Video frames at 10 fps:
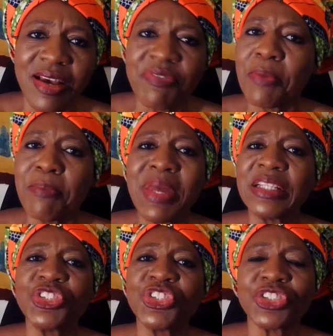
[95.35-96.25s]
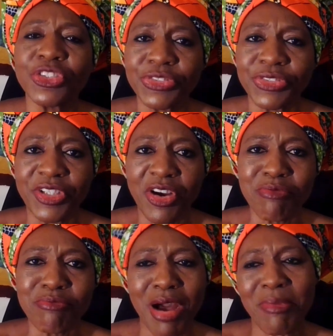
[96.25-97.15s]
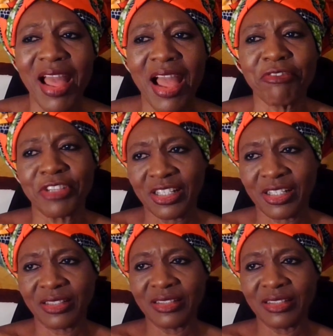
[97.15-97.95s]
of the many children of Mama Africa,